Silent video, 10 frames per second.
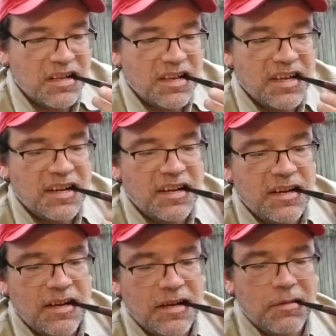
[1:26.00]

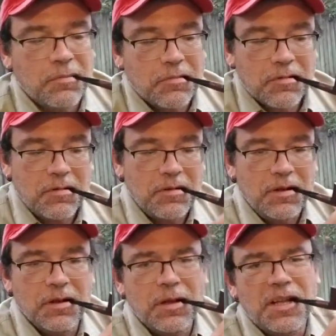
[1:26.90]
And
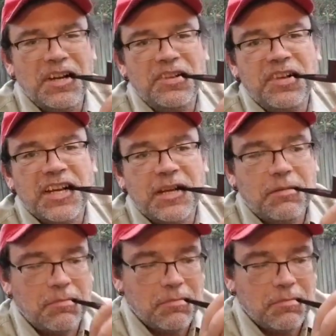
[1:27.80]
hold on a second.